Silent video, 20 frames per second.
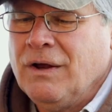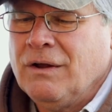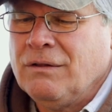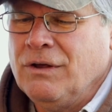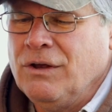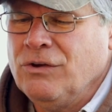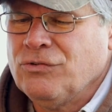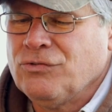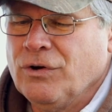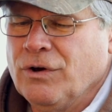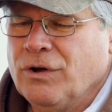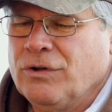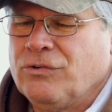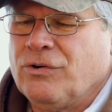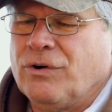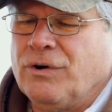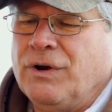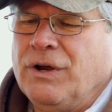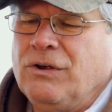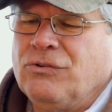These hoods
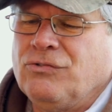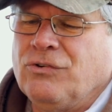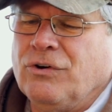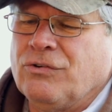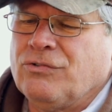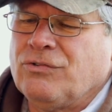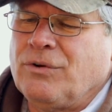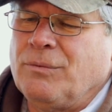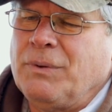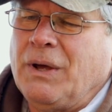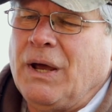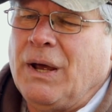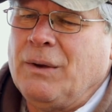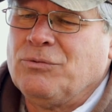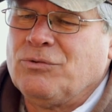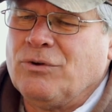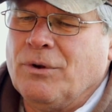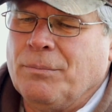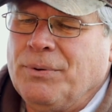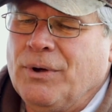are easier
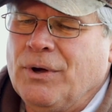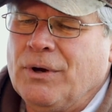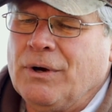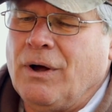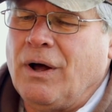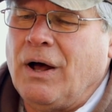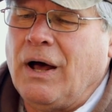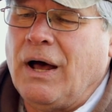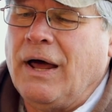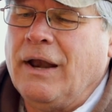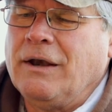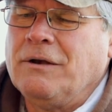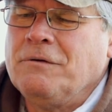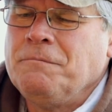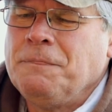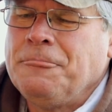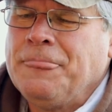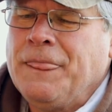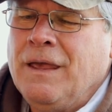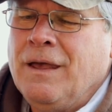sometimes to put on
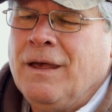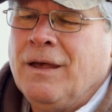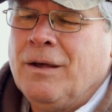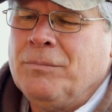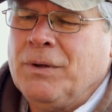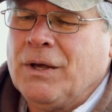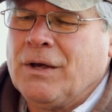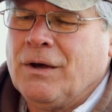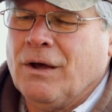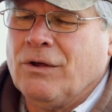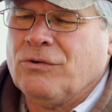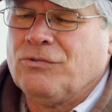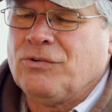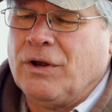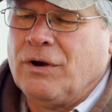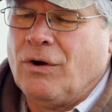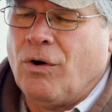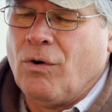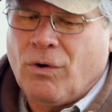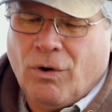because they
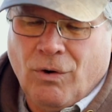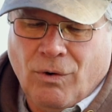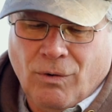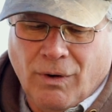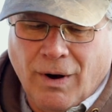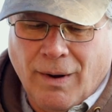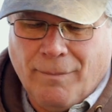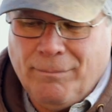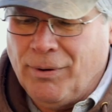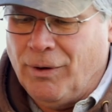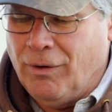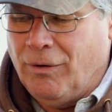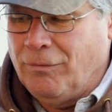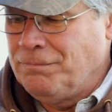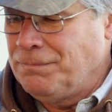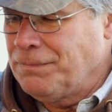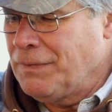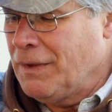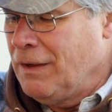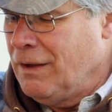don't crumple.
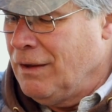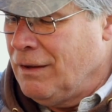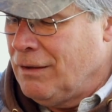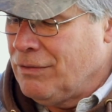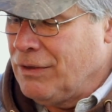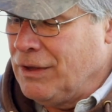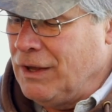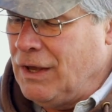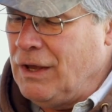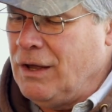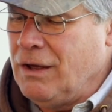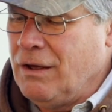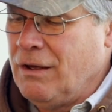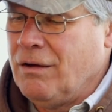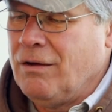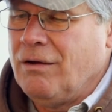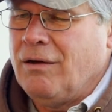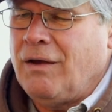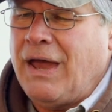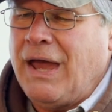The
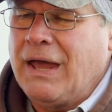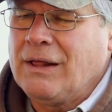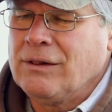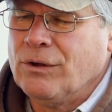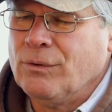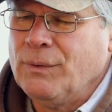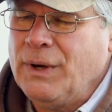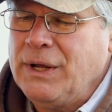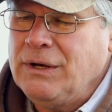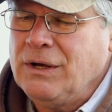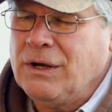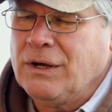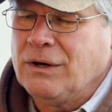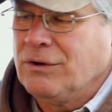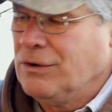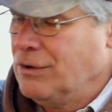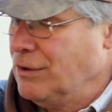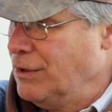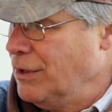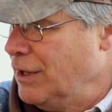Anglo-Indian
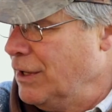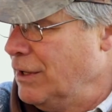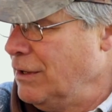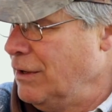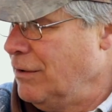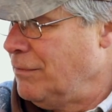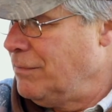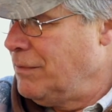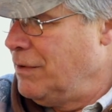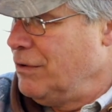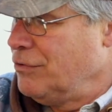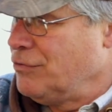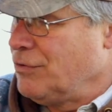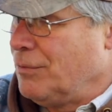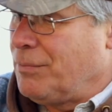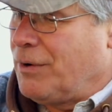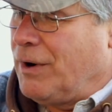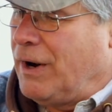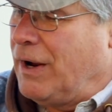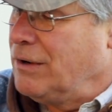hood, here's a
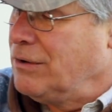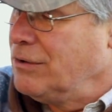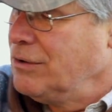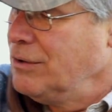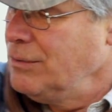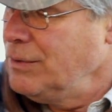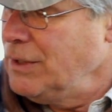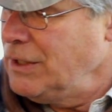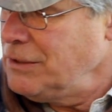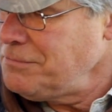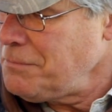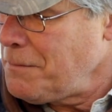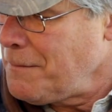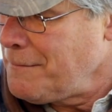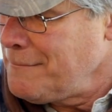brand new one.